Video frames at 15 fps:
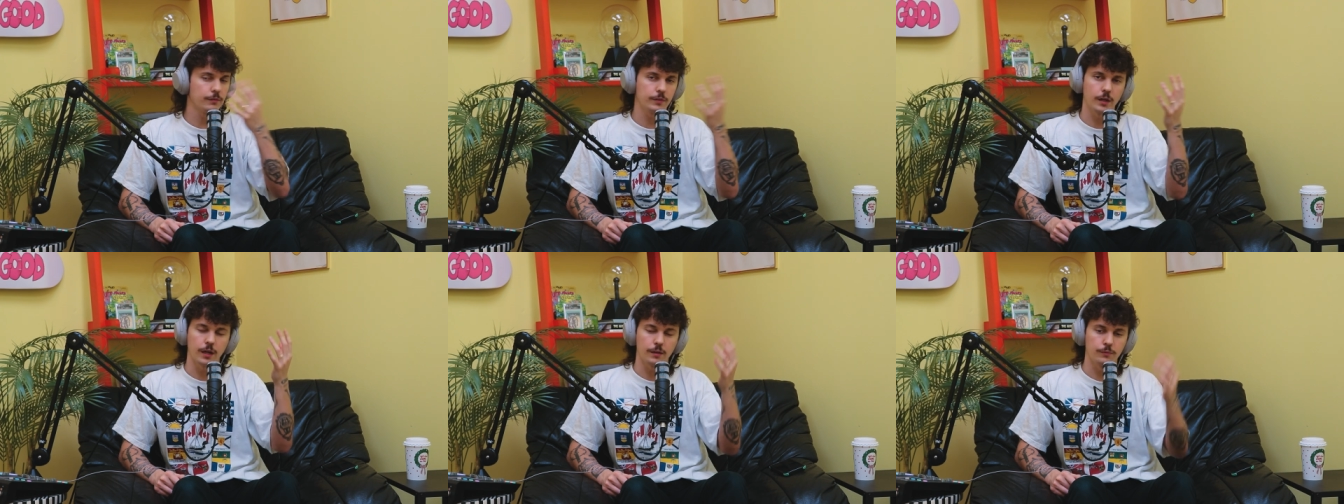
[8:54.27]

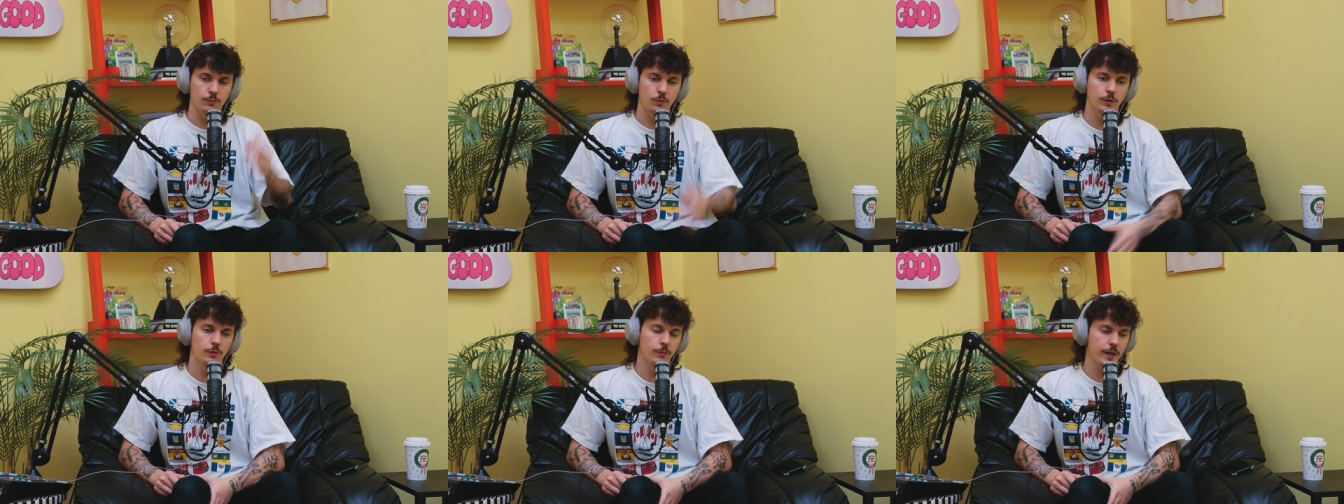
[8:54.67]
God of
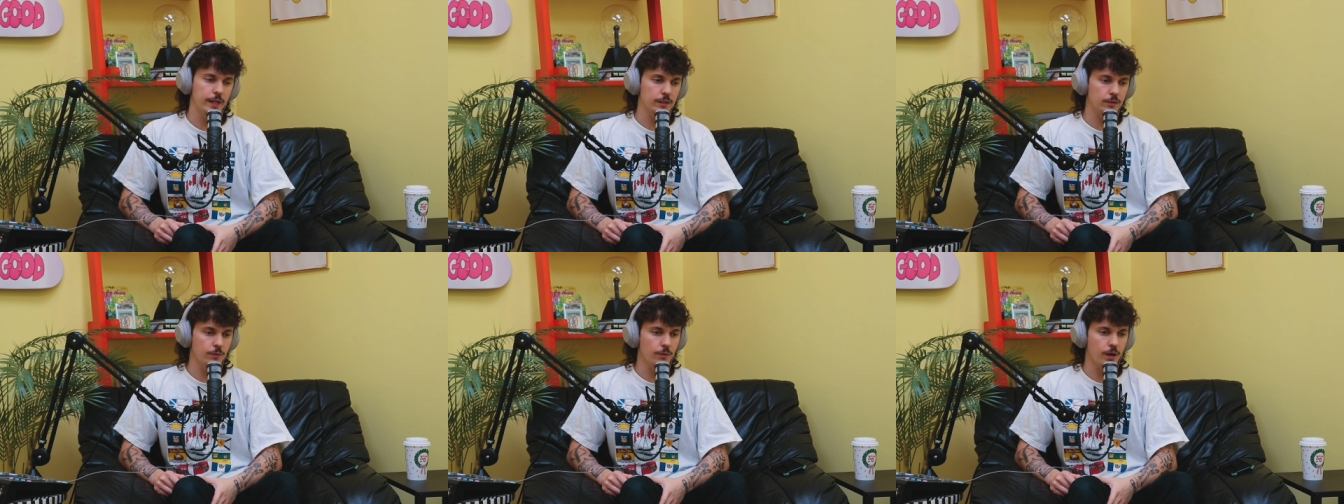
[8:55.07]
War
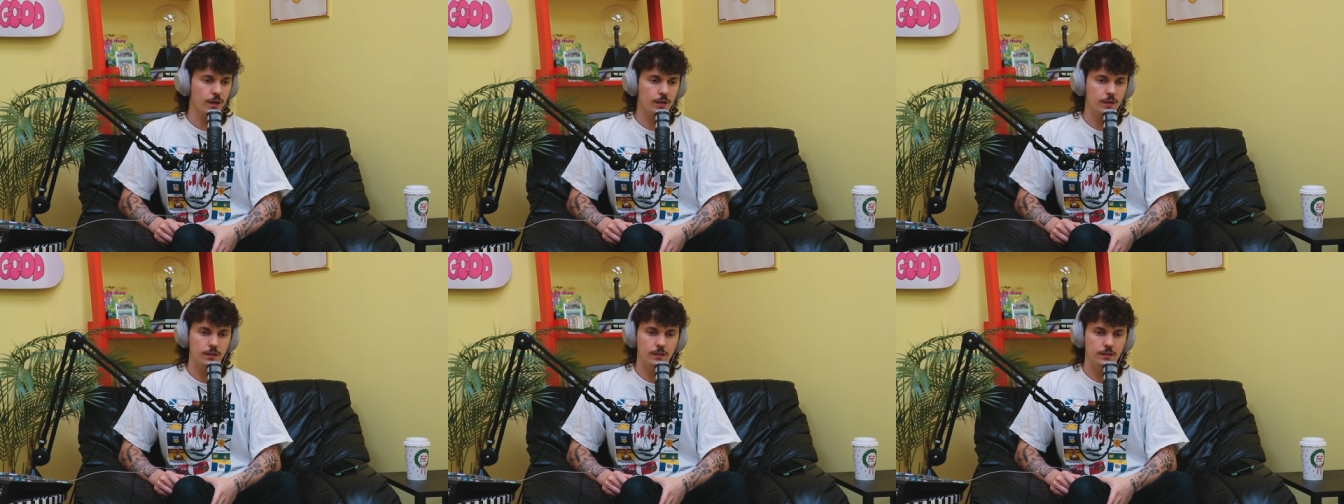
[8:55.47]

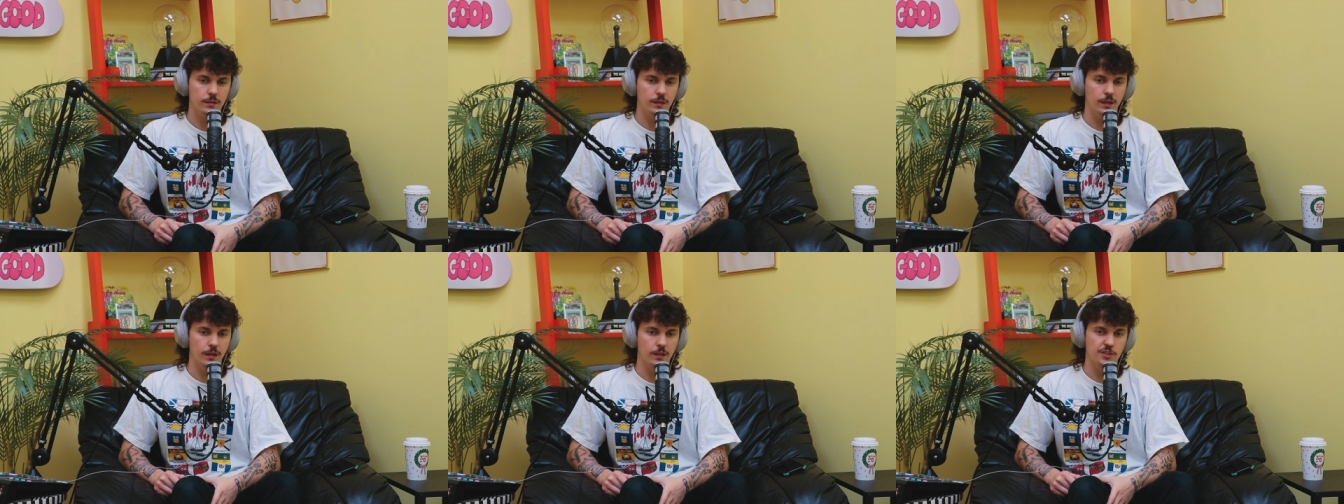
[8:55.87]
Ragnarök.
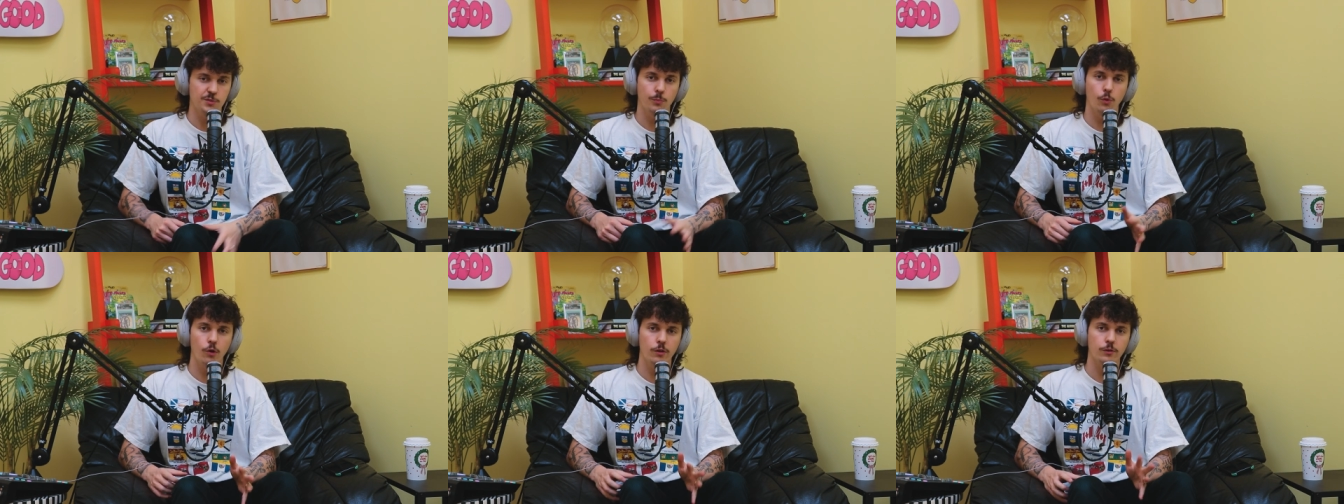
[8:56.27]

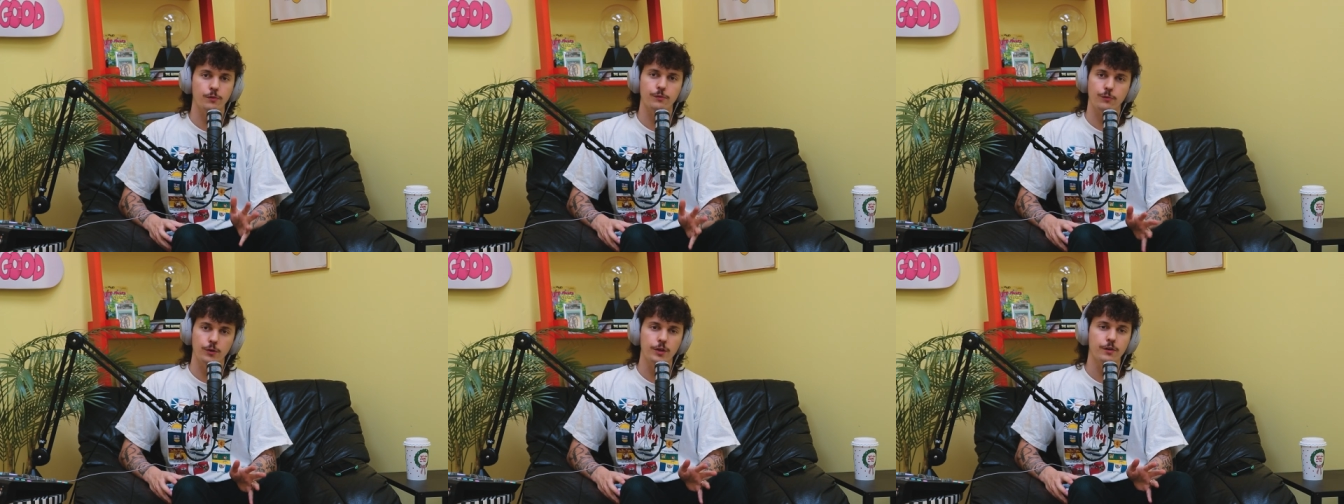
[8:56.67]

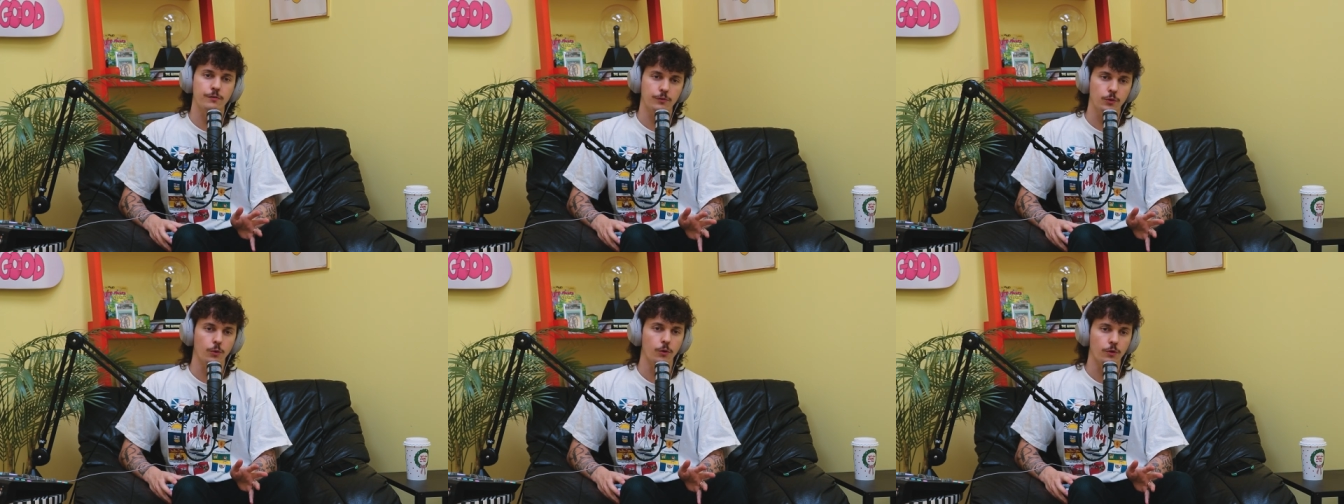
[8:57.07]
Spoiler-free,
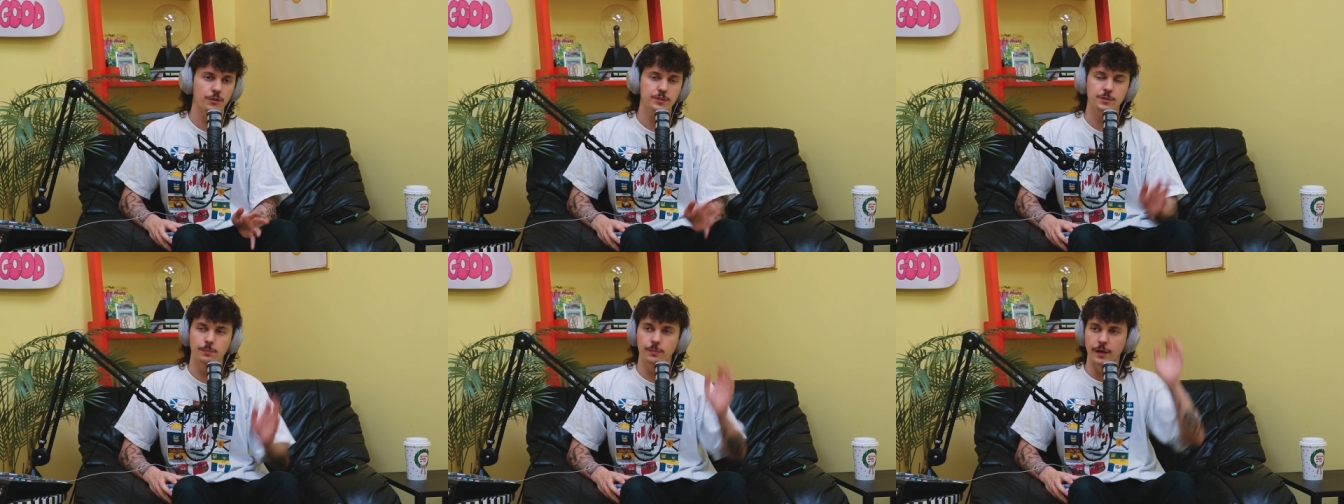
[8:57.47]
of
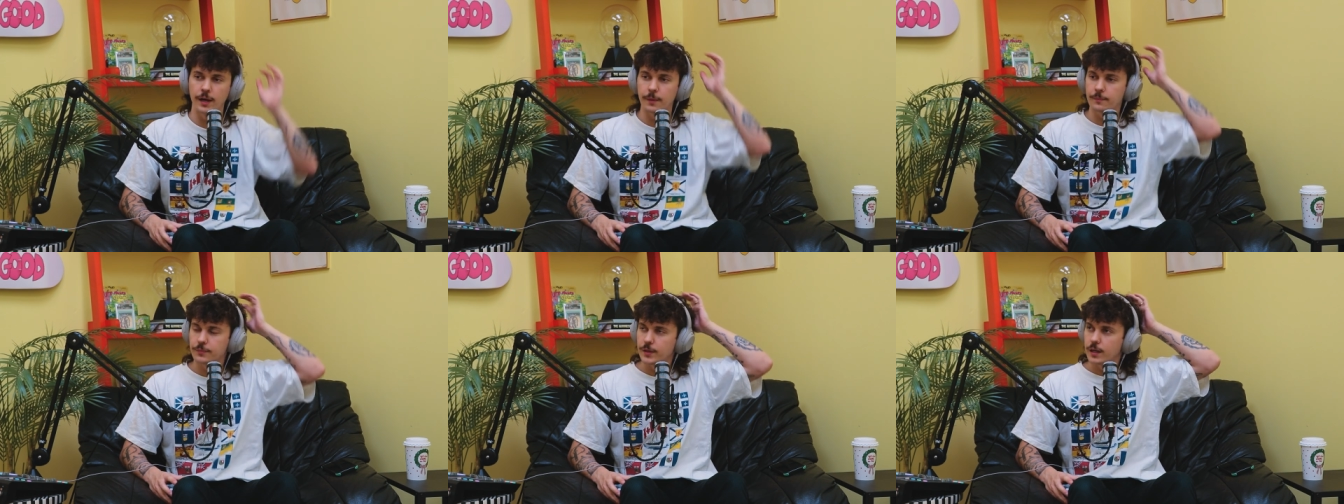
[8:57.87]
course, but